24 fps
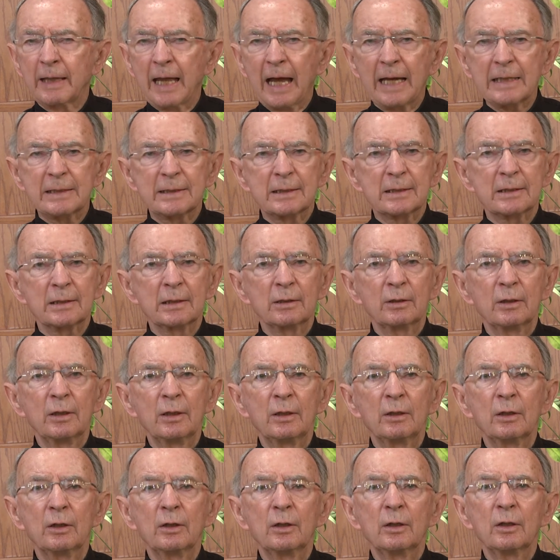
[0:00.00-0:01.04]
That's
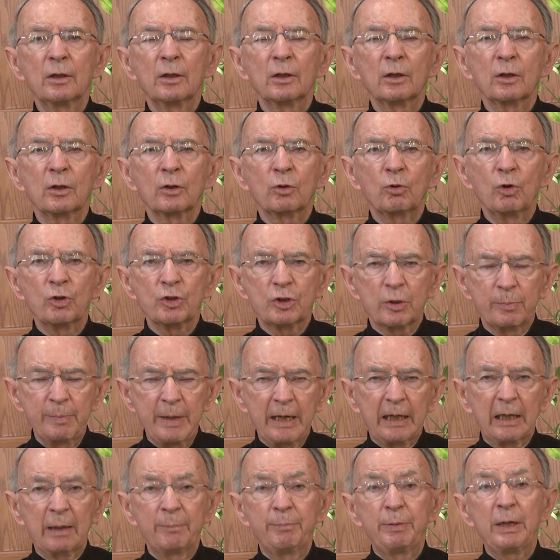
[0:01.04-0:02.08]
going to
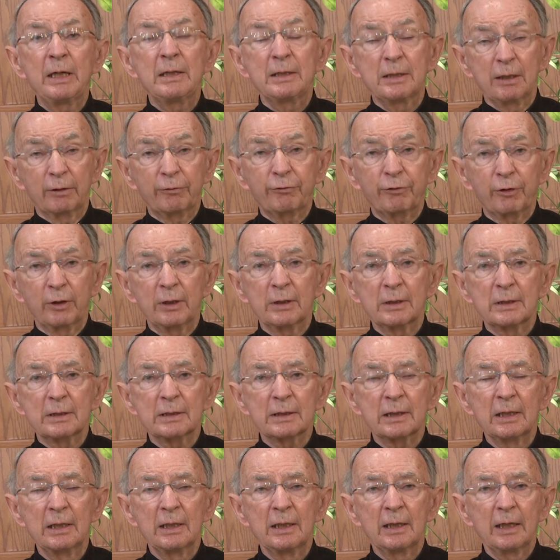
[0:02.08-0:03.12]
make a big
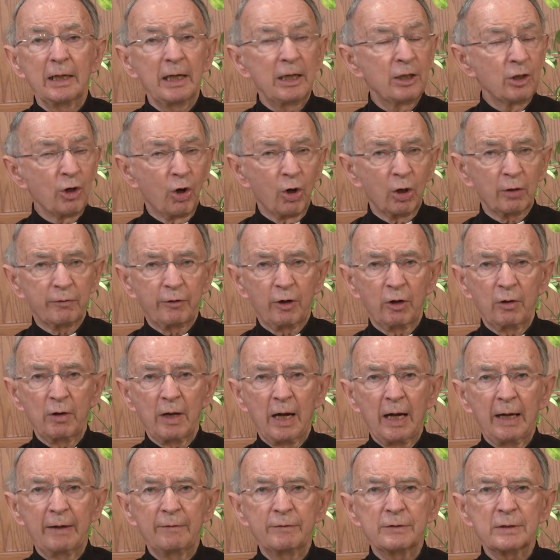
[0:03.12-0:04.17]
difference in all of our
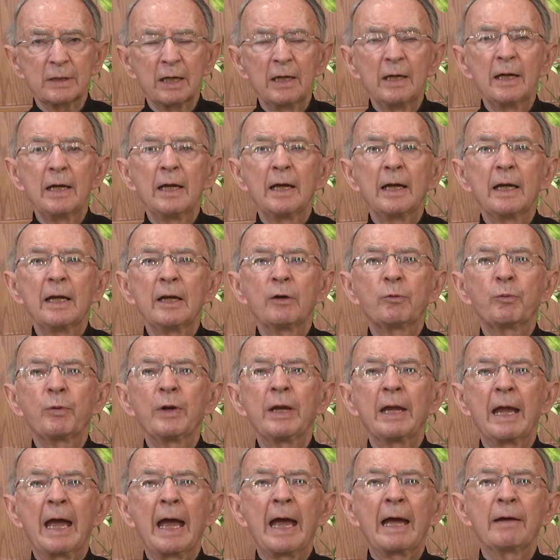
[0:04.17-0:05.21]
lives
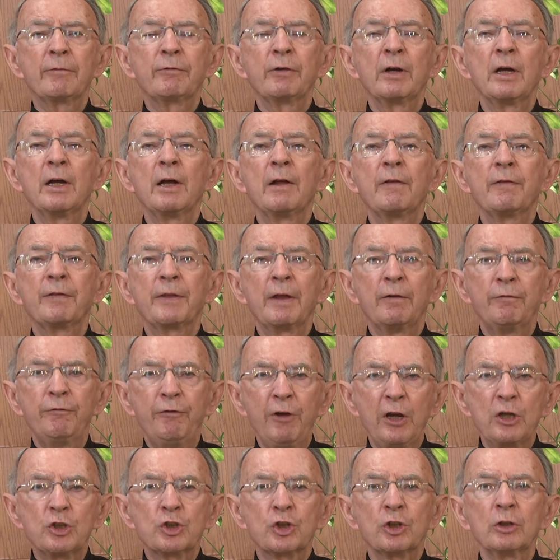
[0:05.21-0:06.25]
if we have the
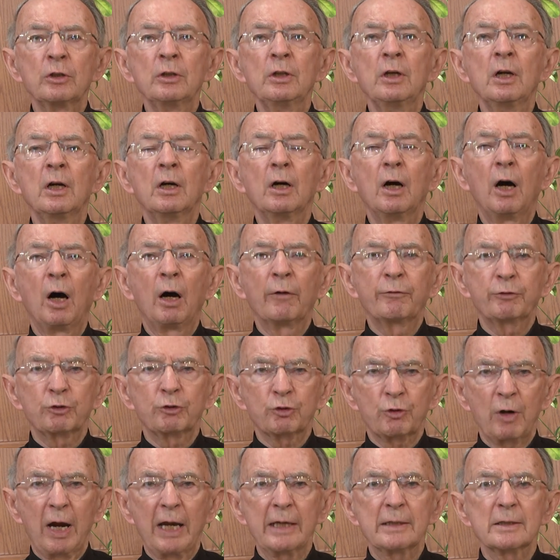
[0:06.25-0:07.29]
vision of
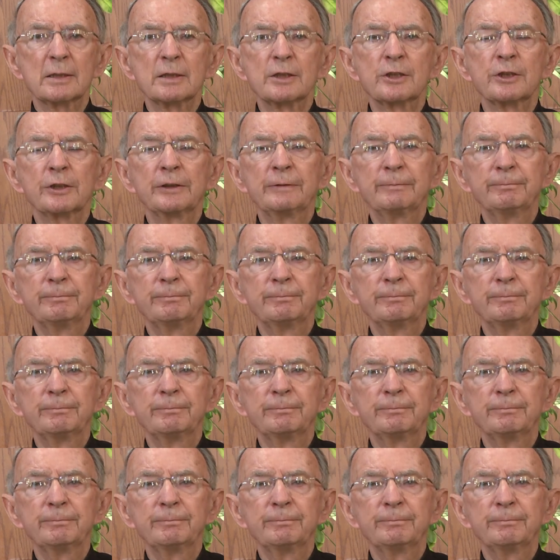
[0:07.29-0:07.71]
Christ.